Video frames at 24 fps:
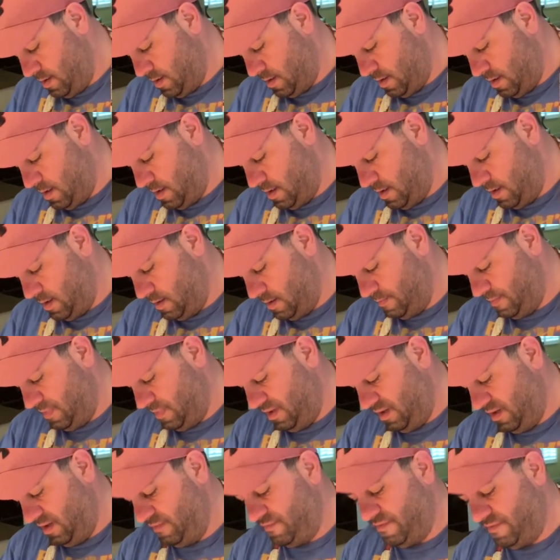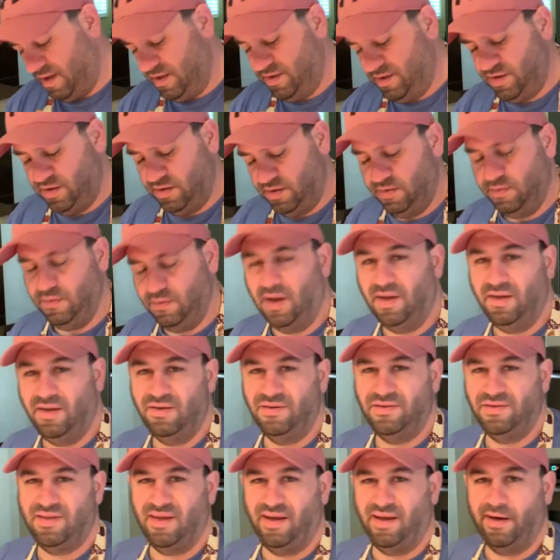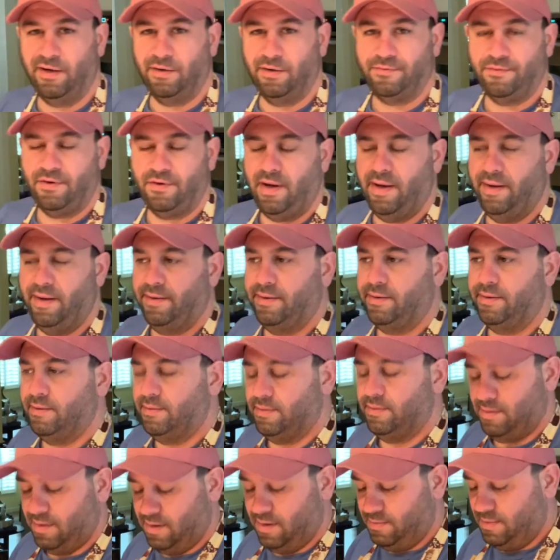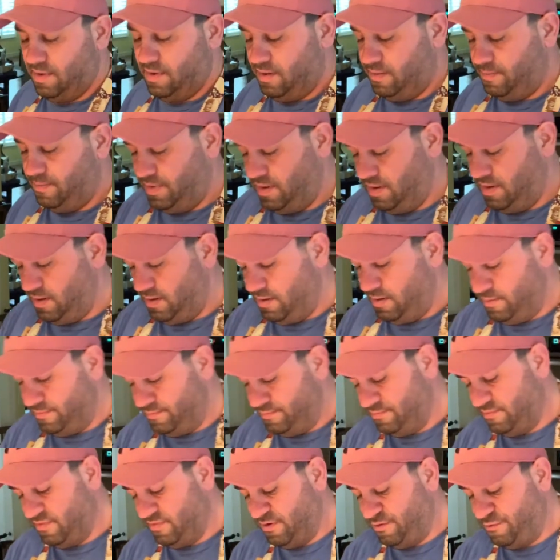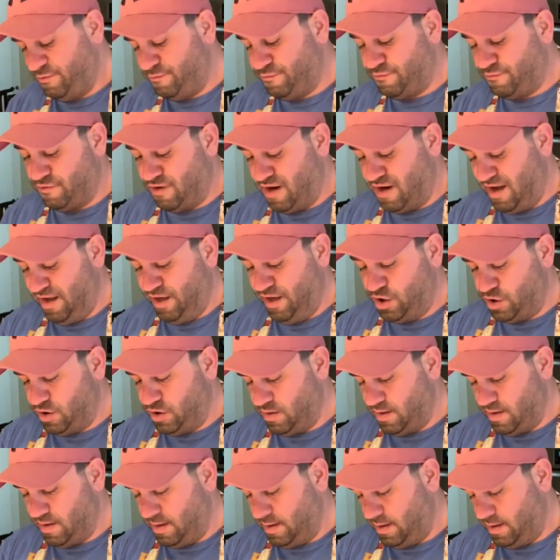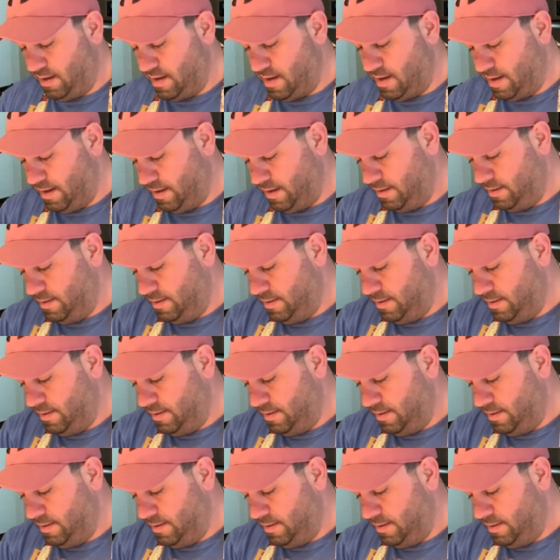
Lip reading: And if I do, I use the air fryer. I'm not a big fryer kind of guy.